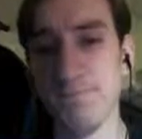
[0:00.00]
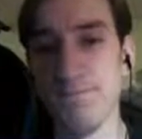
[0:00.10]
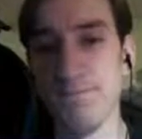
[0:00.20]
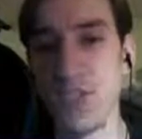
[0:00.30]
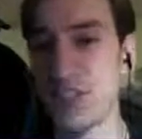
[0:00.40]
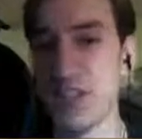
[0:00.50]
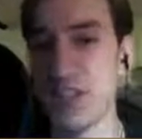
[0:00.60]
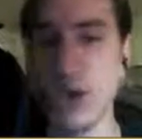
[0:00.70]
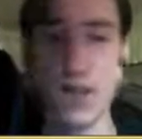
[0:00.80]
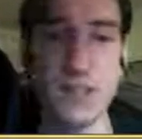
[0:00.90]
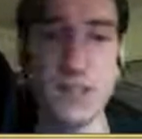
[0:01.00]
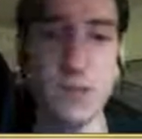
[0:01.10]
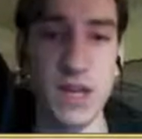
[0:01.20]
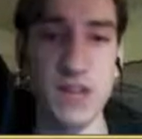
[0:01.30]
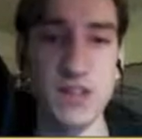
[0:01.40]
That's just how I like to
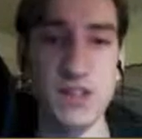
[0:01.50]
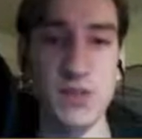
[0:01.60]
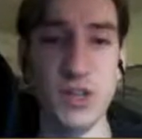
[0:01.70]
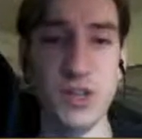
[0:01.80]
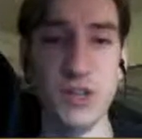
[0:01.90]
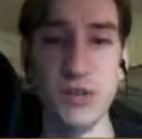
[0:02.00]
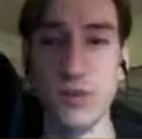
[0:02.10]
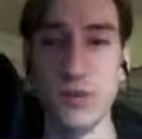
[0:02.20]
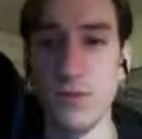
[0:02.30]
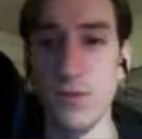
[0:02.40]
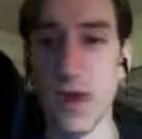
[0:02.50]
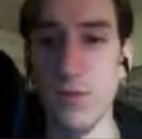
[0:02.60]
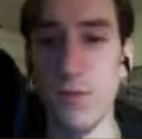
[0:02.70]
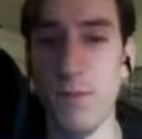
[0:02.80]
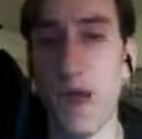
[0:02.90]
play. Situational, but
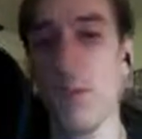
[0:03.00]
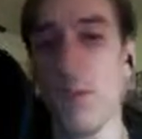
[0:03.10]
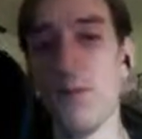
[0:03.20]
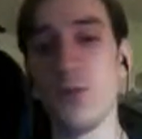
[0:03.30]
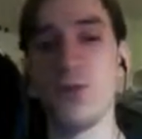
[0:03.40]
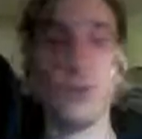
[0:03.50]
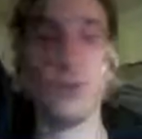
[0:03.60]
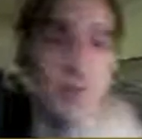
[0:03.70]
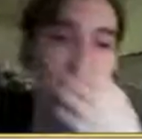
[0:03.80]
powerful in